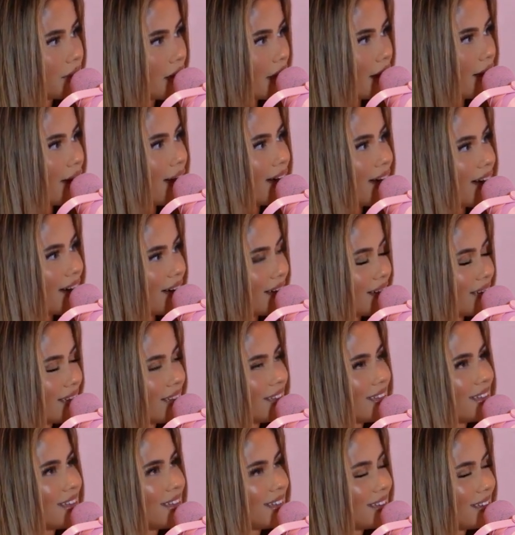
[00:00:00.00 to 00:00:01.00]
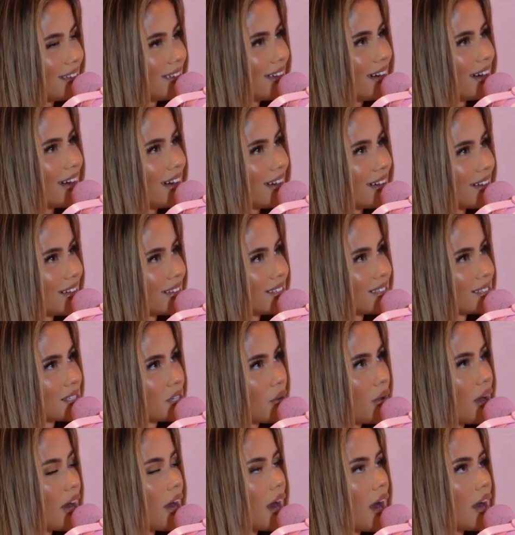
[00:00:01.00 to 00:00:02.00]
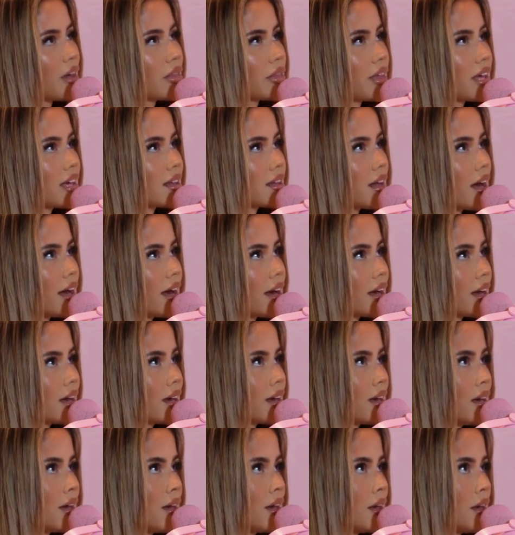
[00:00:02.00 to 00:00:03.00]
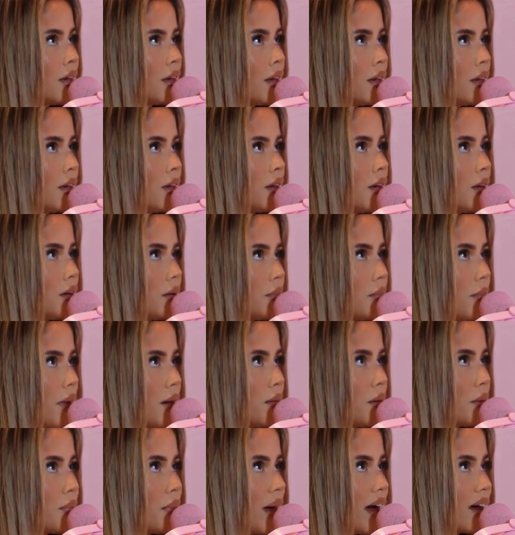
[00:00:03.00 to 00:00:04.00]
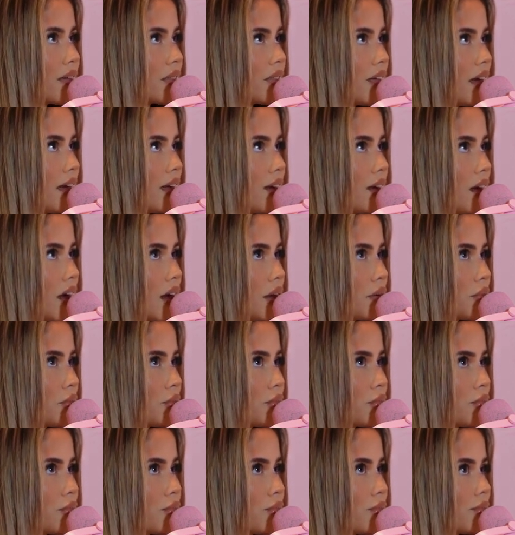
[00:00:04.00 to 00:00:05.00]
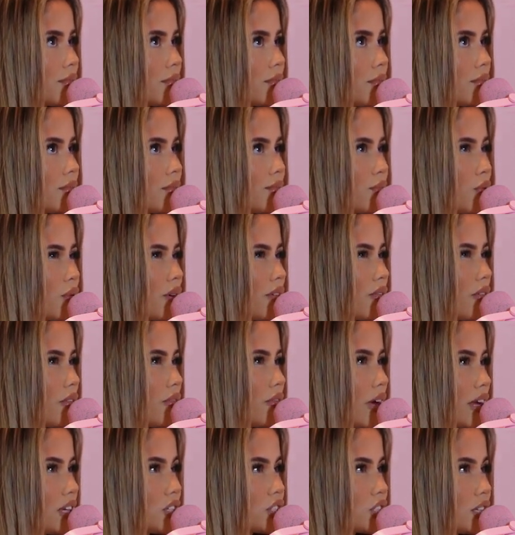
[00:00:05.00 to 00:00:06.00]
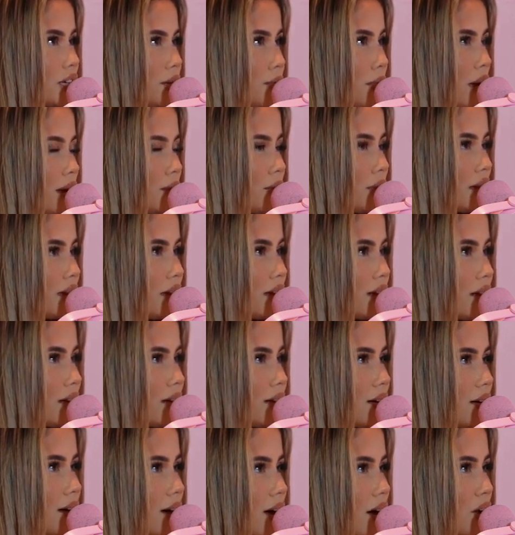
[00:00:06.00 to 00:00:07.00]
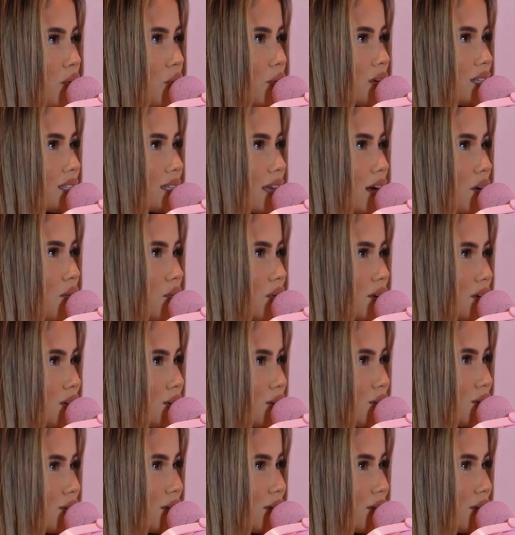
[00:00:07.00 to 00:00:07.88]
Yeah. Yeah. So I think, like, maybe back then I would have eventually I always said I wanted to do,